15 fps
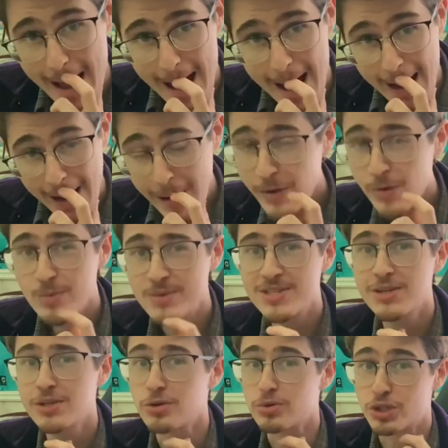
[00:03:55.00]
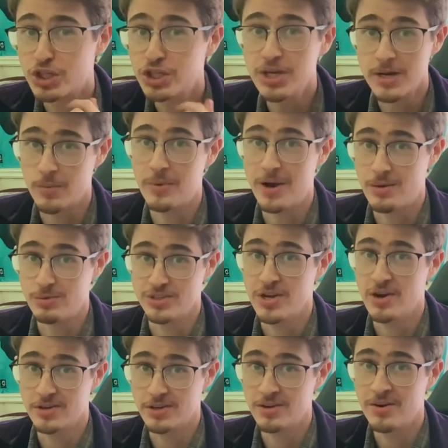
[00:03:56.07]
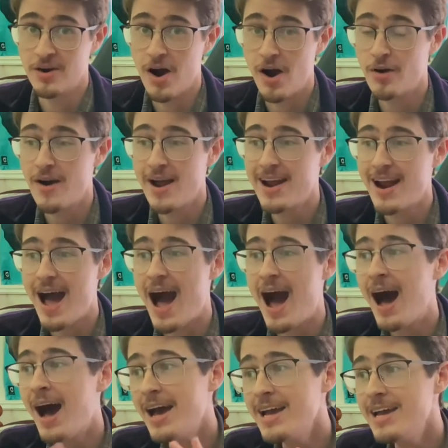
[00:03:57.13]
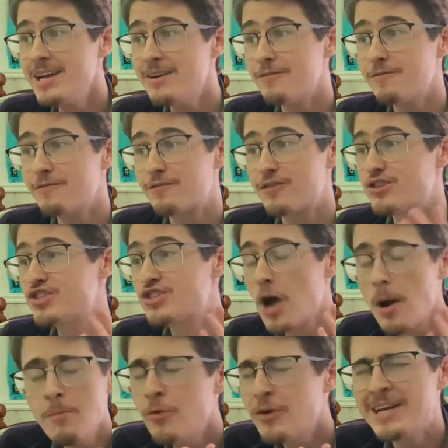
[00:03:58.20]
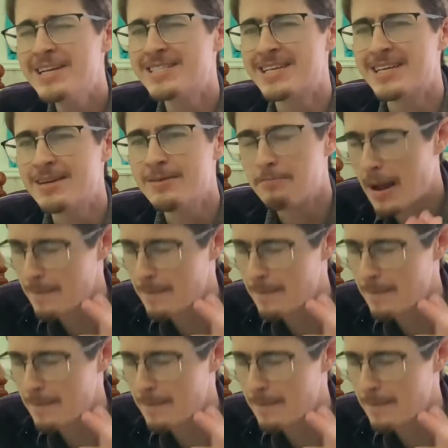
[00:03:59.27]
I was a little shit when I was younger, all right? I, for some reason, my